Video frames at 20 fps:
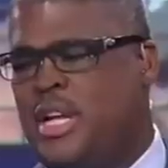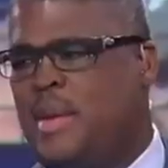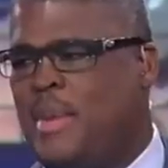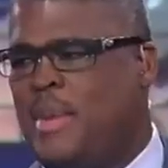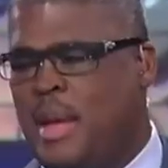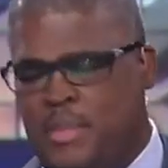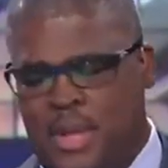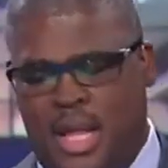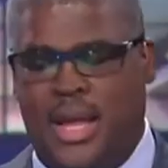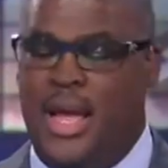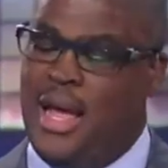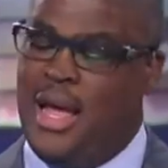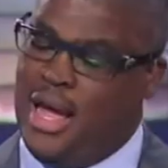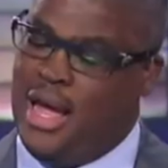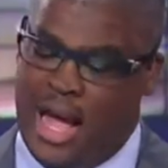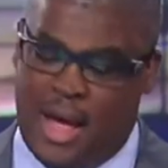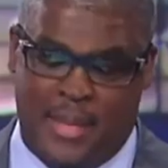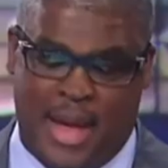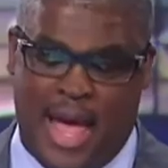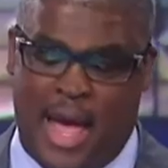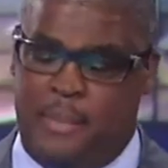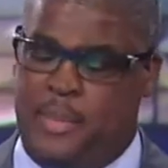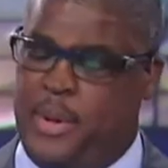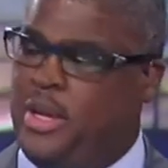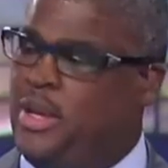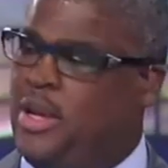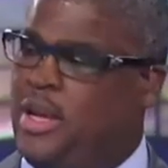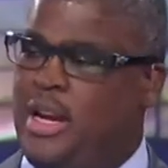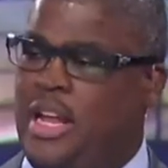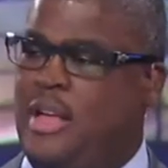of time. I'm
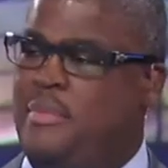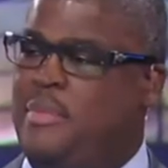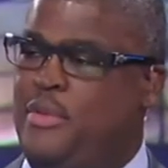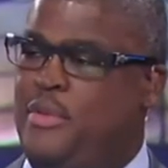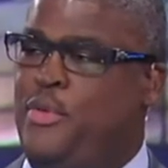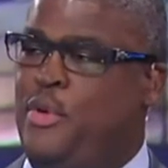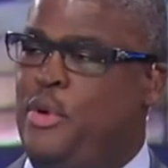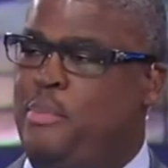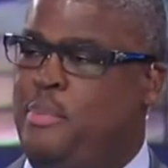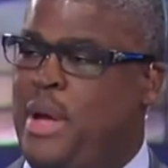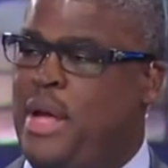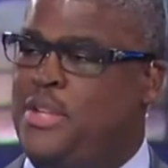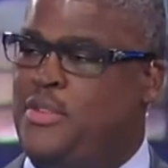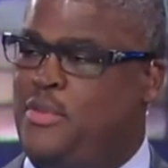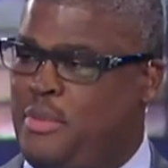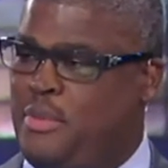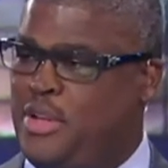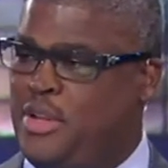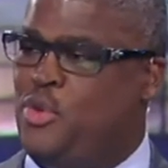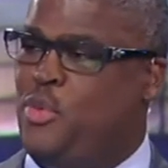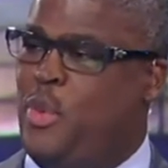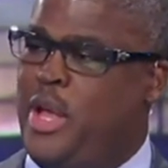happy you're going to give me a few bucks for my